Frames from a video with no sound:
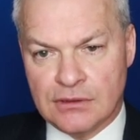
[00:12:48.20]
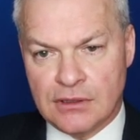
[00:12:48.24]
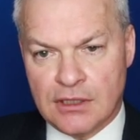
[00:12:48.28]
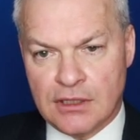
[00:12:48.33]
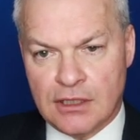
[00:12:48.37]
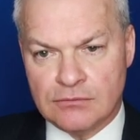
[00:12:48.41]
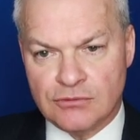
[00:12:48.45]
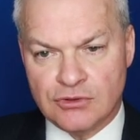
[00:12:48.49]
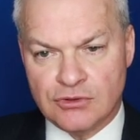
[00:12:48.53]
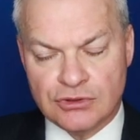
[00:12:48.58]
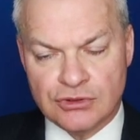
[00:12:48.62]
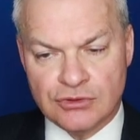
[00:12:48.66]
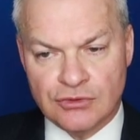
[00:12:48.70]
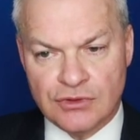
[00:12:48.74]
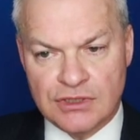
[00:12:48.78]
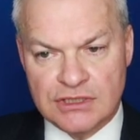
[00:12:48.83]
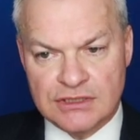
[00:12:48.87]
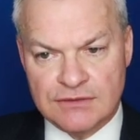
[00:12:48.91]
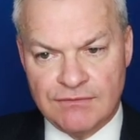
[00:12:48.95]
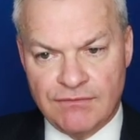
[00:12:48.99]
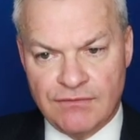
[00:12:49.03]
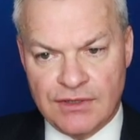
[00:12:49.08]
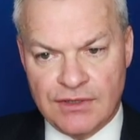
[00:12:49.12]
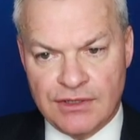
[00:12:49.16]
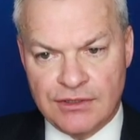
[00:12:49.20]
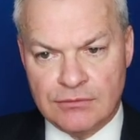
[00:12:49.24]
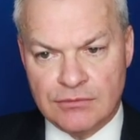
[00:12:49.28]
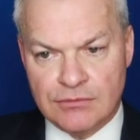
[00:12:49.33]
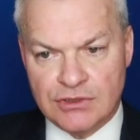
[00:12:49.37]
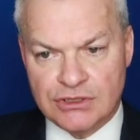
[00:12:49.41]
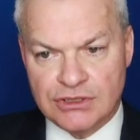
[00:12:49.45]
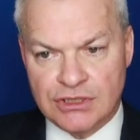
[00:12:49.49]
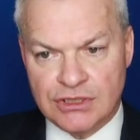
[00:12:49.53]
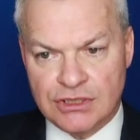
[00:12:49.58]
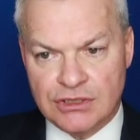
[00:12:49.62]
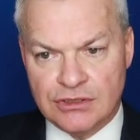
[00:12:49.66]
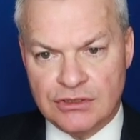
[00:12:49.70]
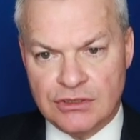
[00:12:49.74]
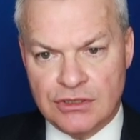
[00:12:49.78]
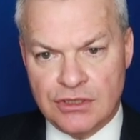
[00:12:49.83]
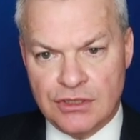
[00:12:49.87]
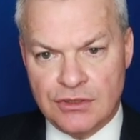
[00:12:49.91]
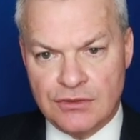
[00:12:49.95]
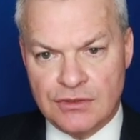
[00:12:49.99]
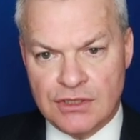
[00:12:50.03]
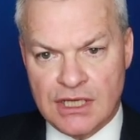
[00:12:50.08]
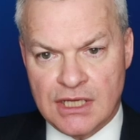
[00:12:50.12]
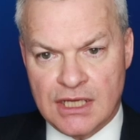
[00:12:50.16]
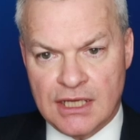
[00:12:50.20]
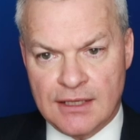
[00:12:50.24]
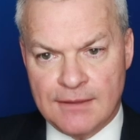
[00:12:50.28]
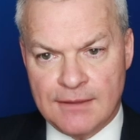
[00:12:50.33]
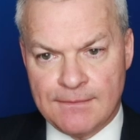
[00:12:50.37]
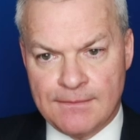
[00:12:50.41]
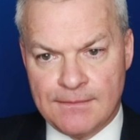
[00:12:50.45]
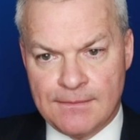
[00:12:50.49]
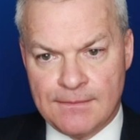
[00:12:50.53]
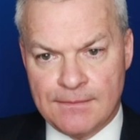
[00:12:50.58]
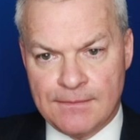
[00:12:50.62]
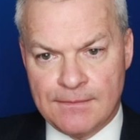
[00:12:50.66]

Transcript: I'm not sure there's very much I can do there.